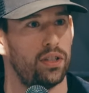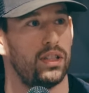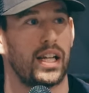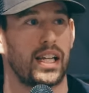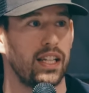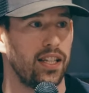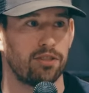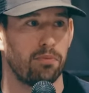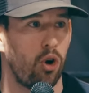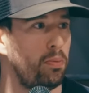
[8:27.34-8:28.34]
Like in
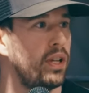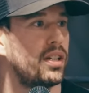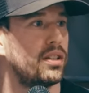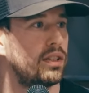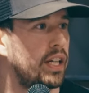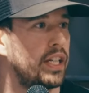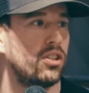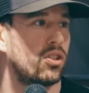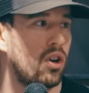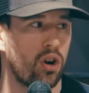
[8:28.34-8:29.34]
this moment, in
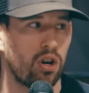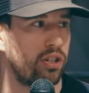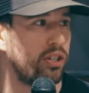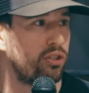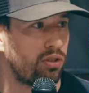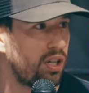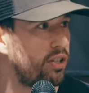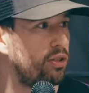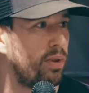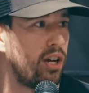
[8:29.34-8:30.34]
your car or your truck
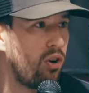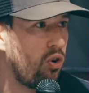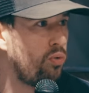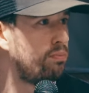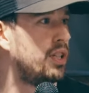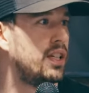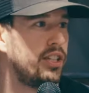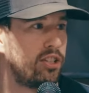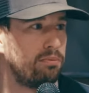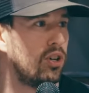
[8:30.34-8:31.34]
on the way home
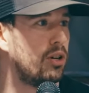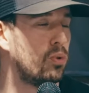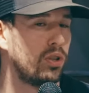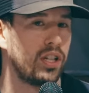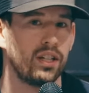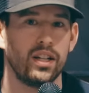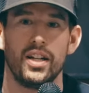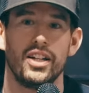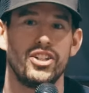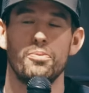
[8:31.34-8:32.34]
tomorrow morning,
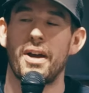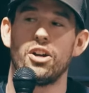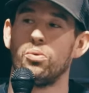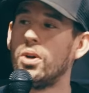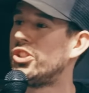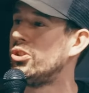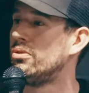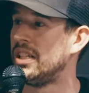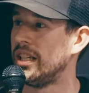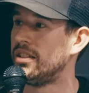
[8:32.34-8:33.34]
no matter what you
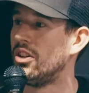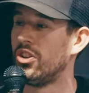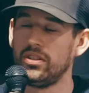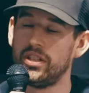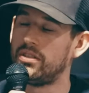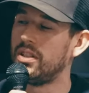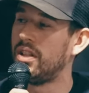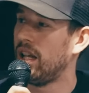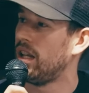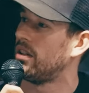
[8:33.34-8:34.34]
did earlier
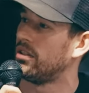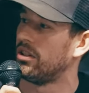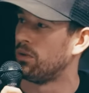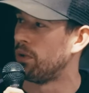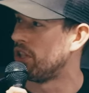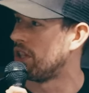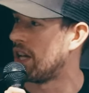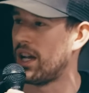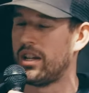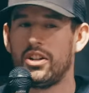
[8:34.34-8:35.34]
today or when you
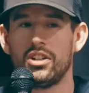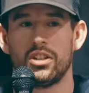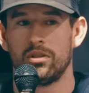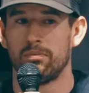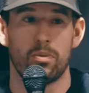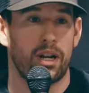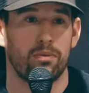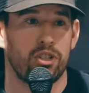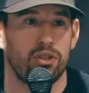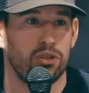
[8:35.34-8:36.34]
got here or no matter
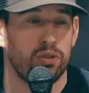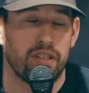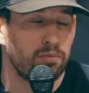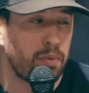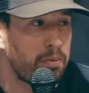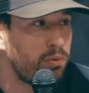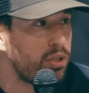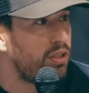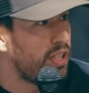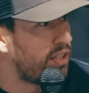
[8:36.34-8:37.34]
what you'll do even maybe
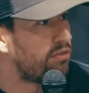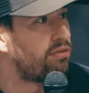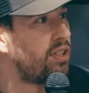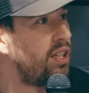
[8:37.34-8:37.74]
when you leave.